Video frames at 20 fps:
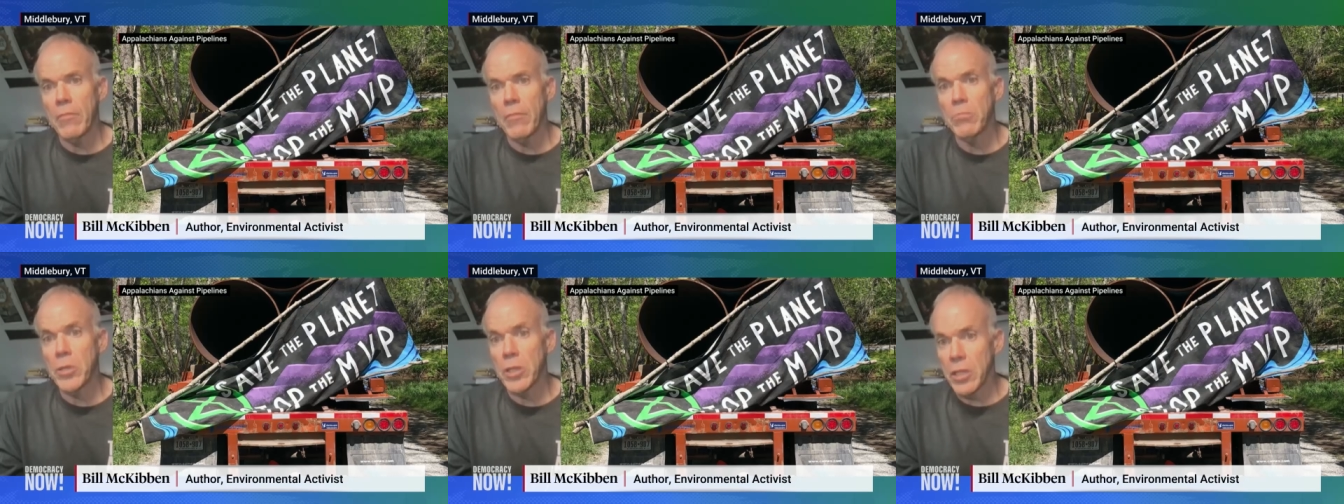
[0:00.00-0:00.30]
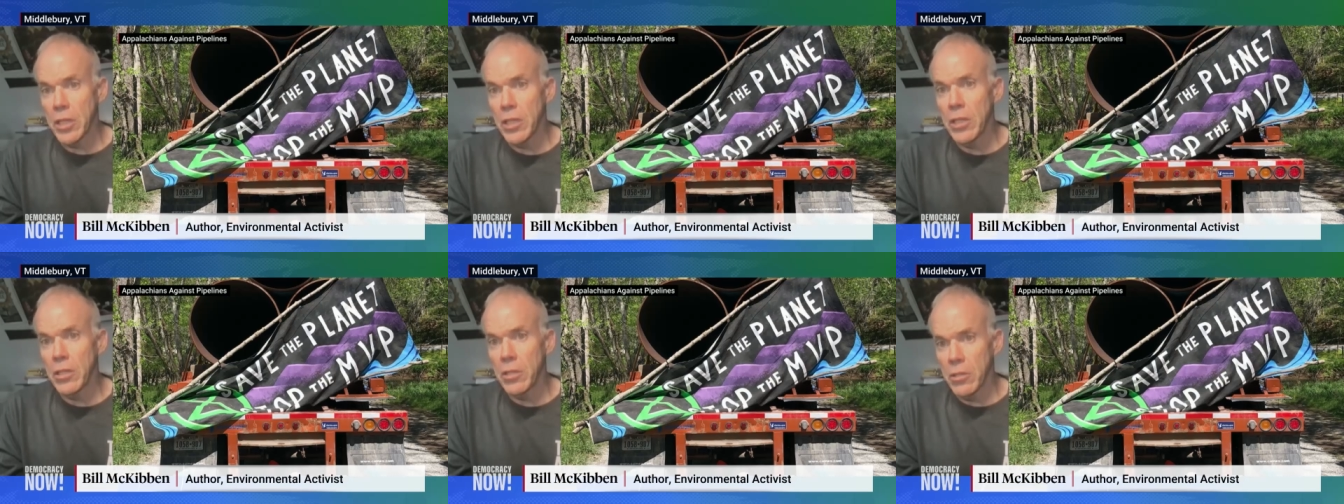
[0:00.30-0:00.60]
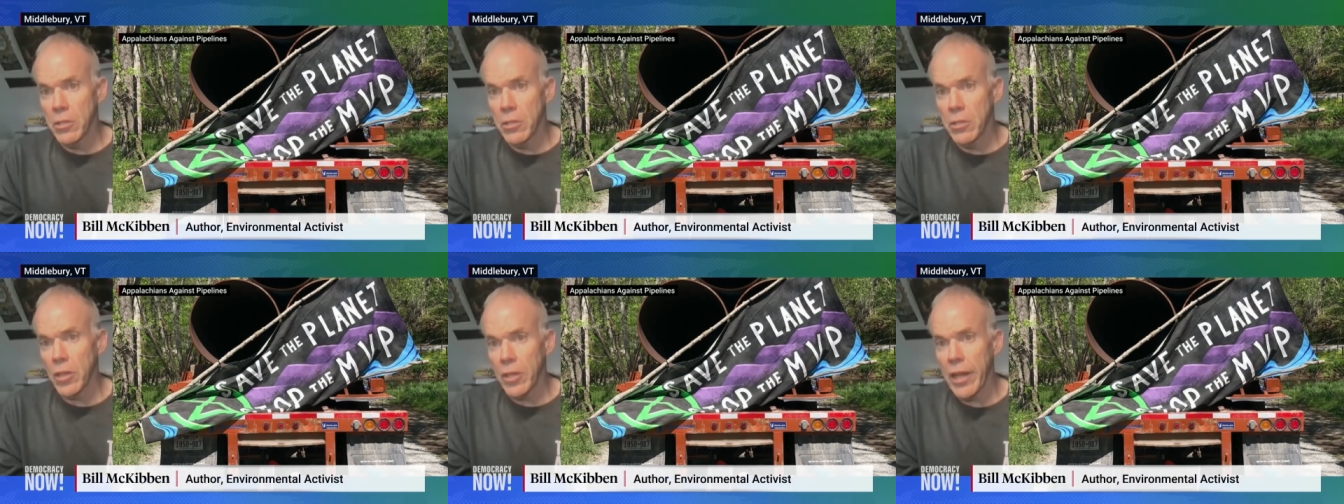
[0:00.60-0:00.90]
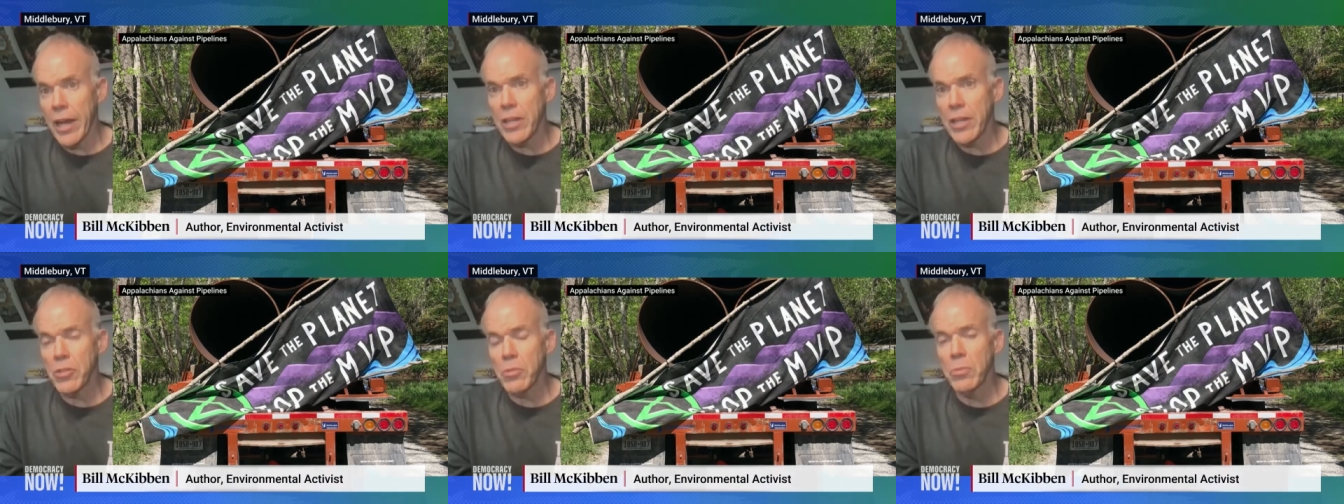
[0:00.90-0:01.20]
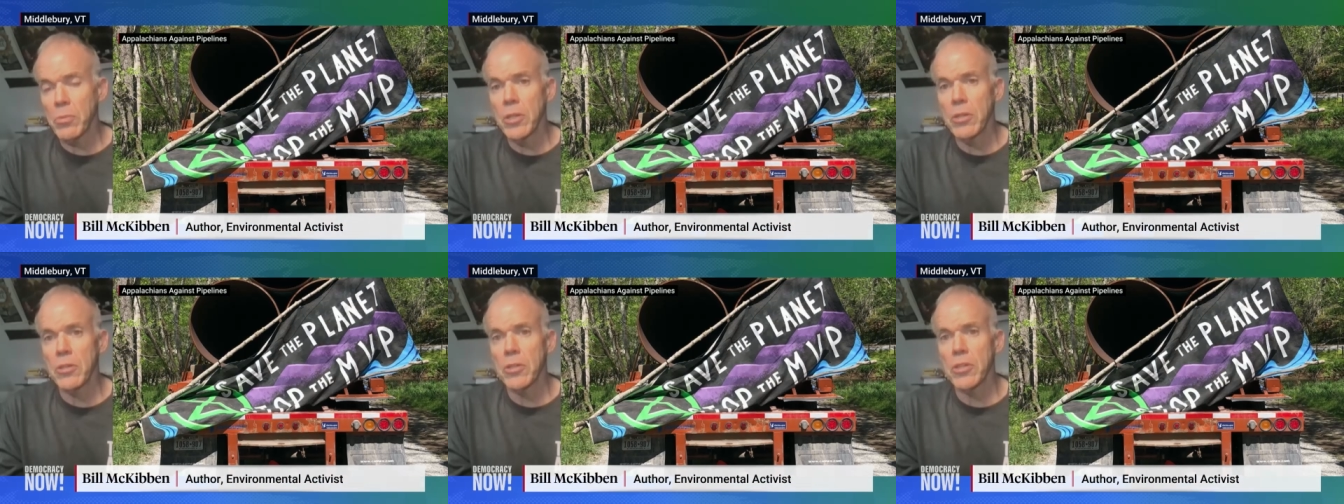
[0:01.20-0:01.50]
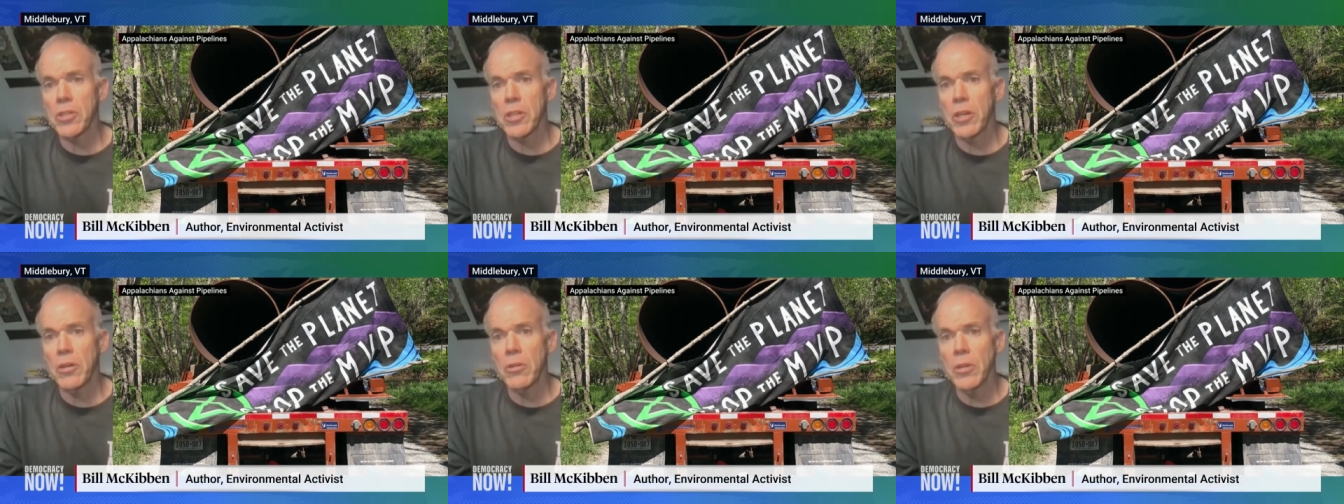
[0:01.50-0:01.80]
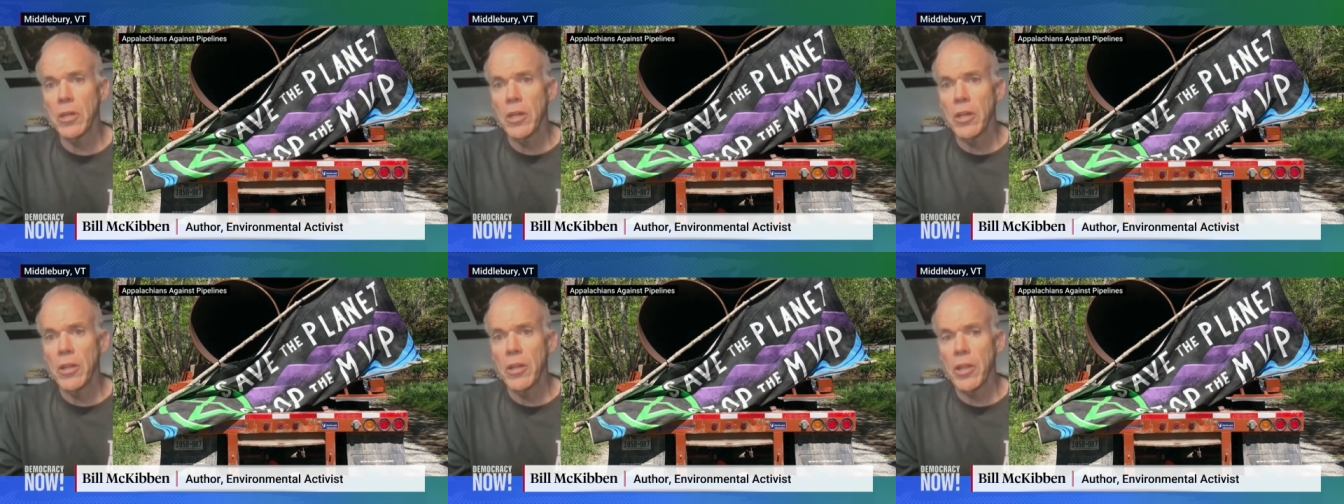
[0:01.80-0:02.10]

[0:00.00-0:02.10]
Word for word: but in the last week or so,